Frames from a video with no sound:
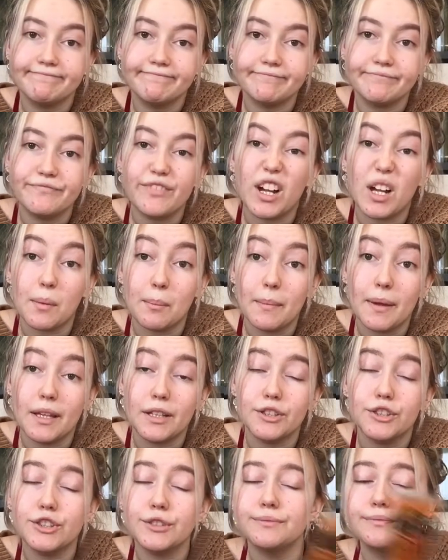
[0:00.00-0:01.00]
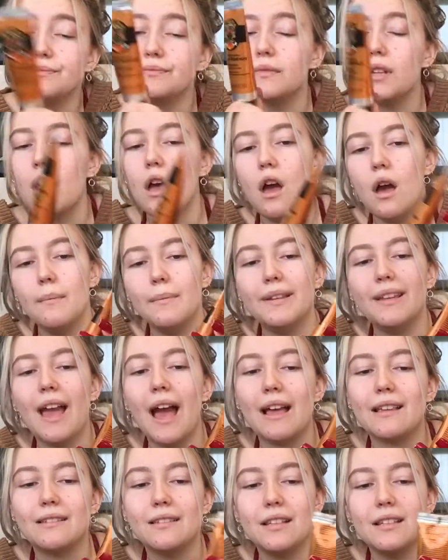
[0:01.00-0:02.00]
Fucking bitch. But
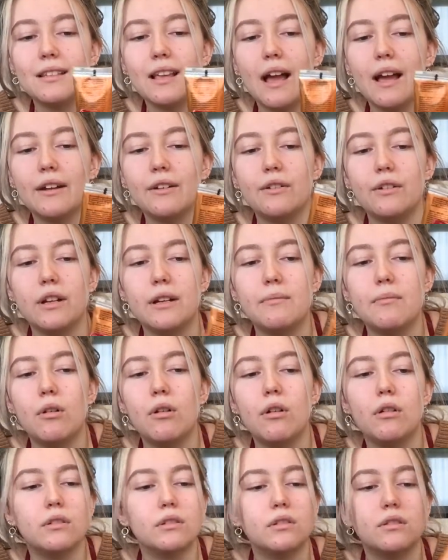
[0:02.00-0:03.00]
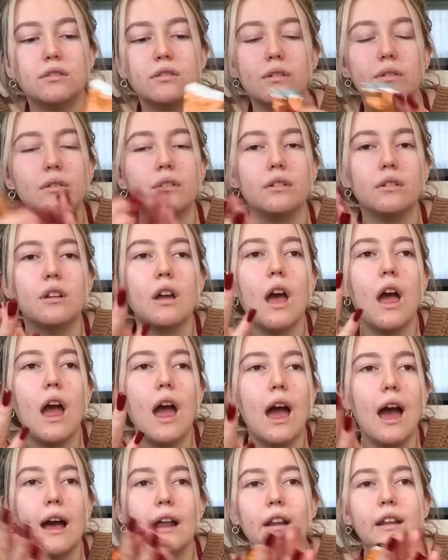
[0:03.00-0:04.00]
yes, this hand cream, oh, it's just so good.
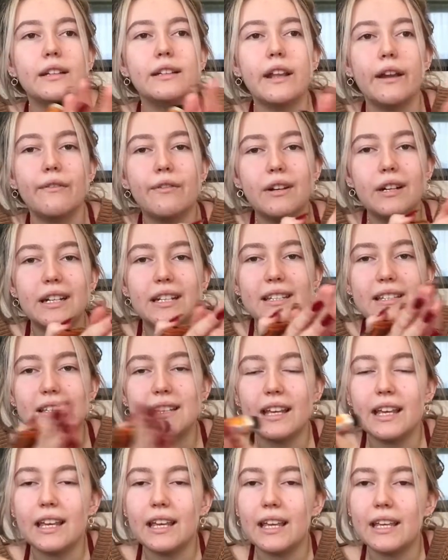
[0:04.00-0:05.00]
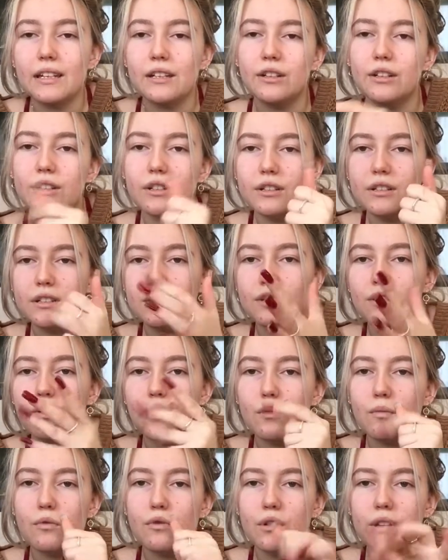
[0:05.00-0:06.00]
And like, they really sink in good. You're
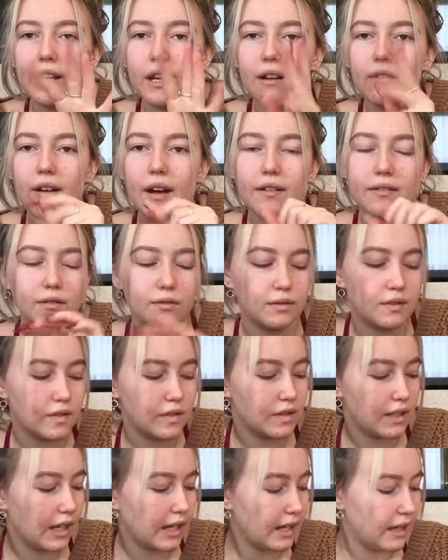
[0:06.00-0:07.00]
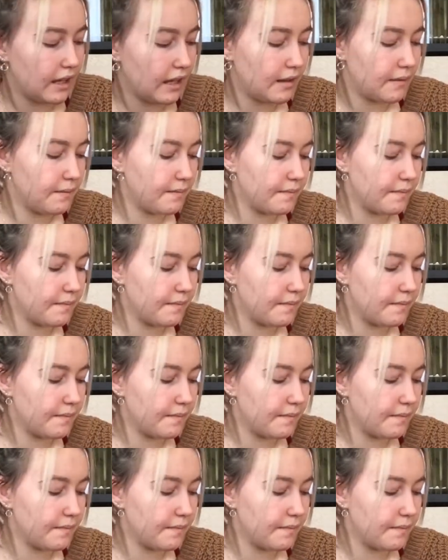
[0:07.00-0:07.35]
not walking around all sticky.